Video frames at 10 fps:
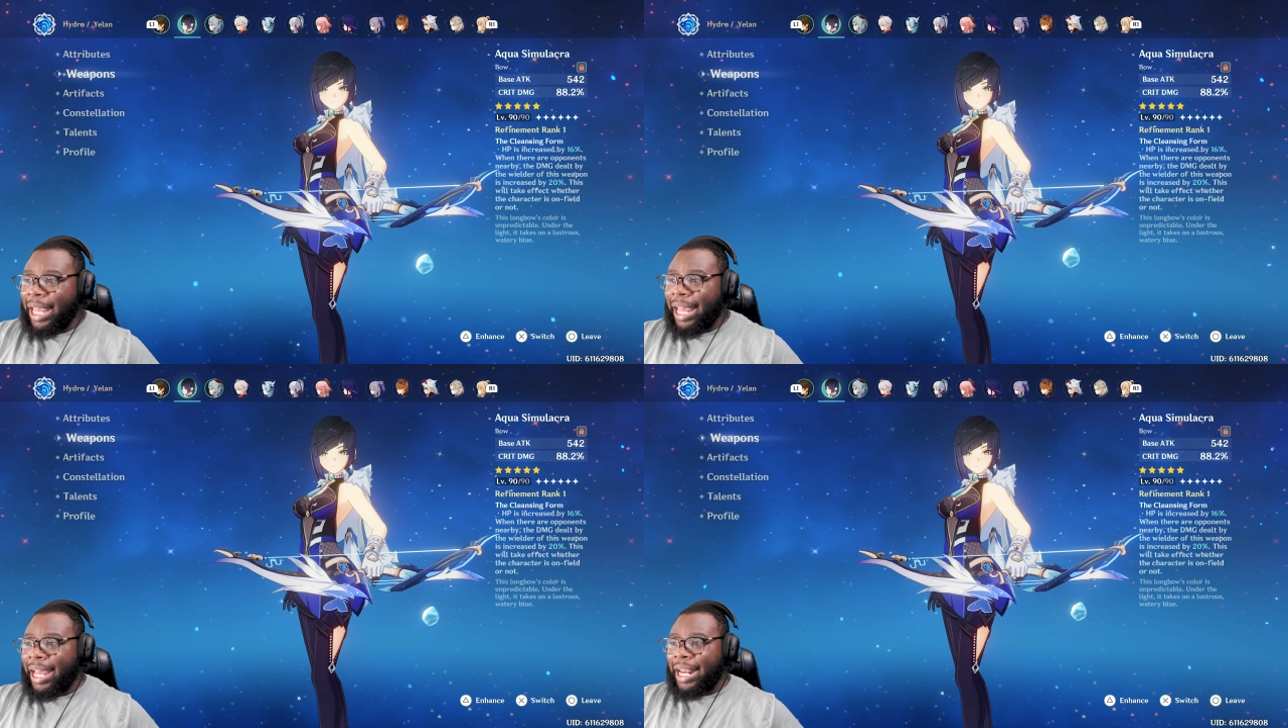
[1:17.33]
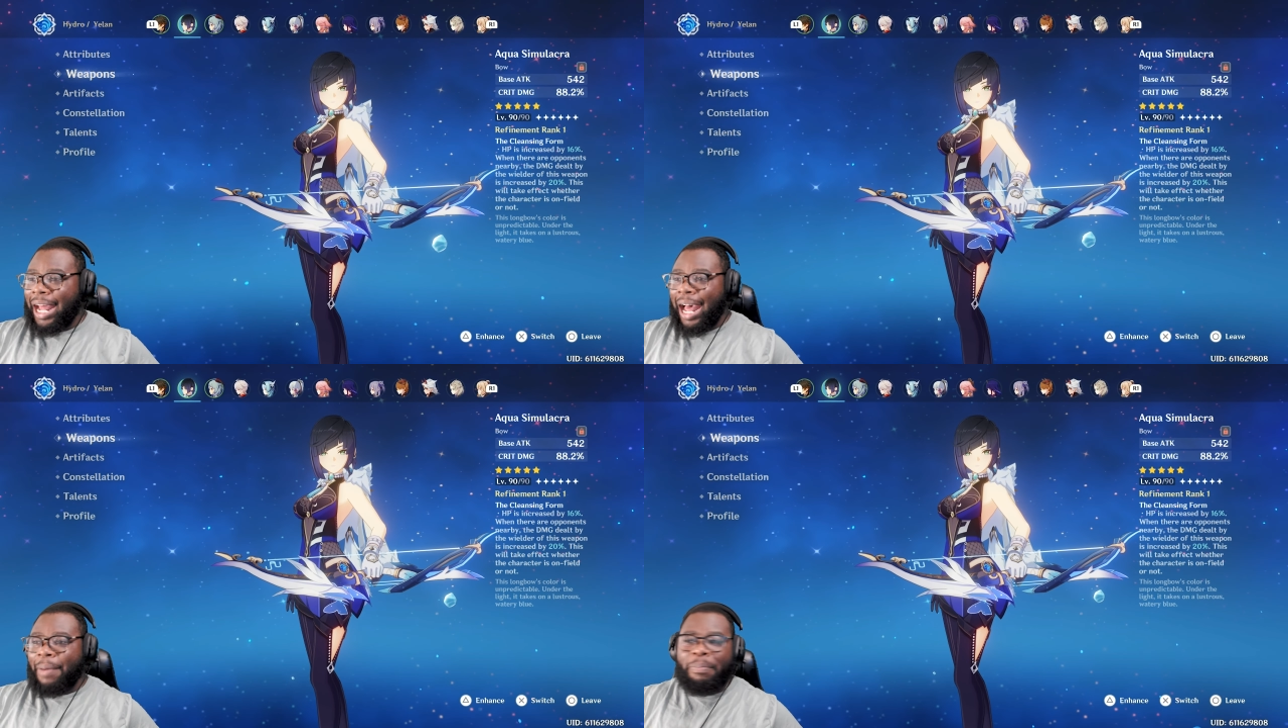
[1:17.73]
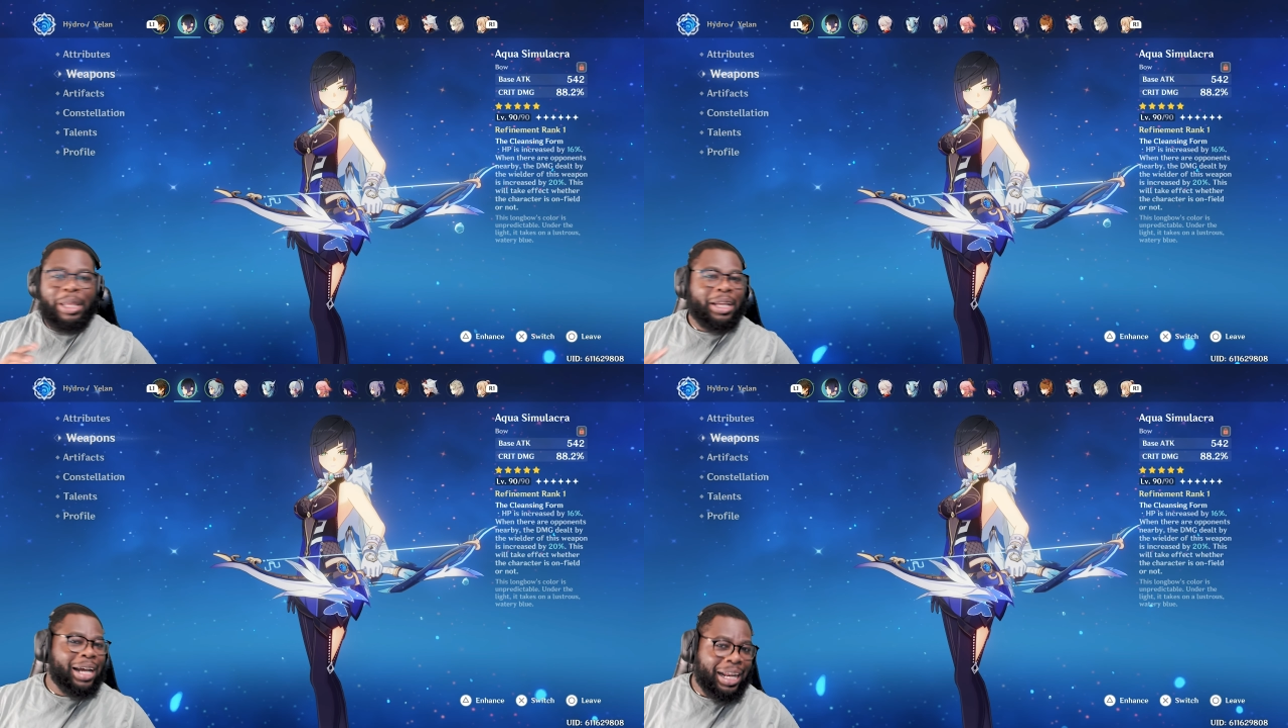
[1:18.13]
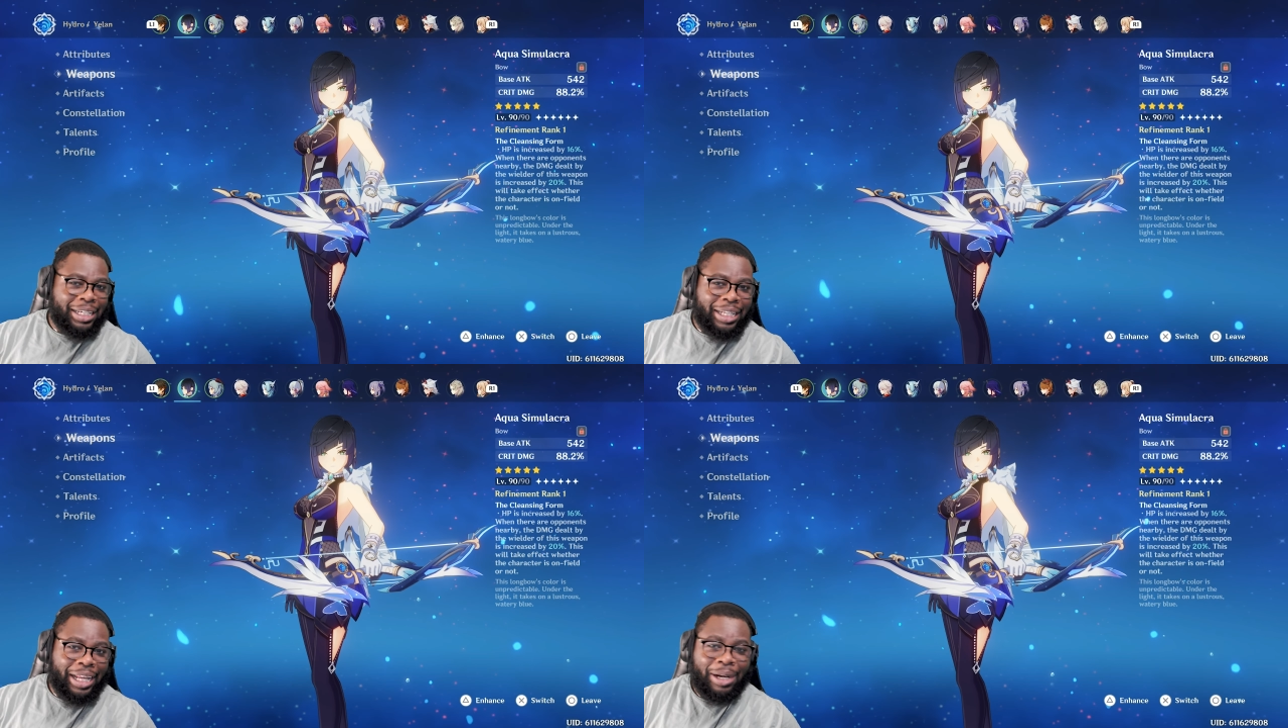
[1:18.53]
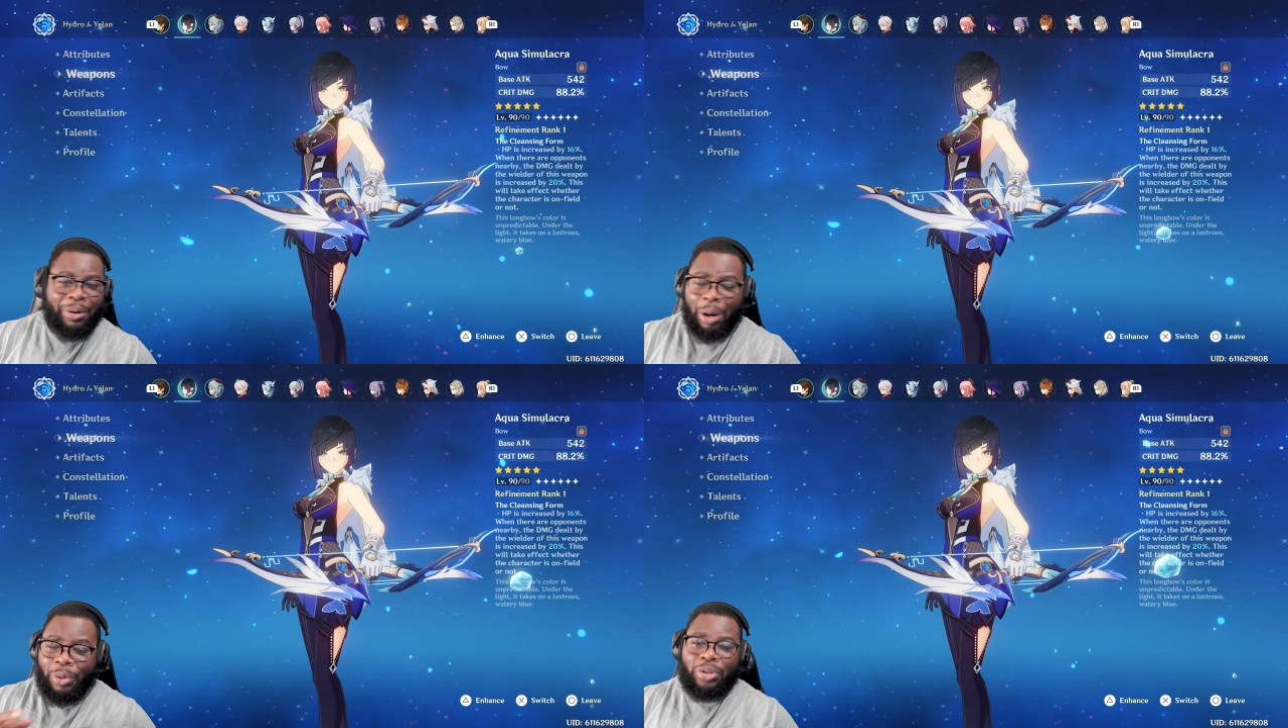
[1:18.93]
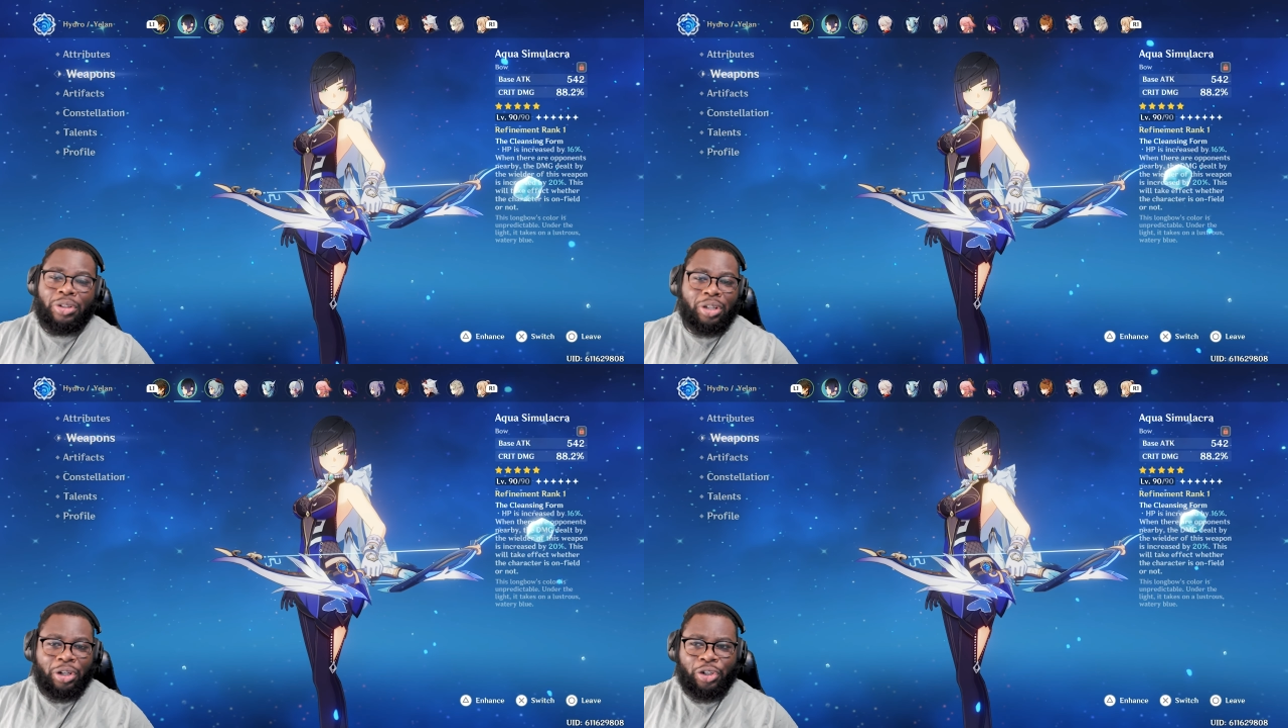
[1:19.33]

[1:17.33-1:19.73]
and I beat content and I'm using Sing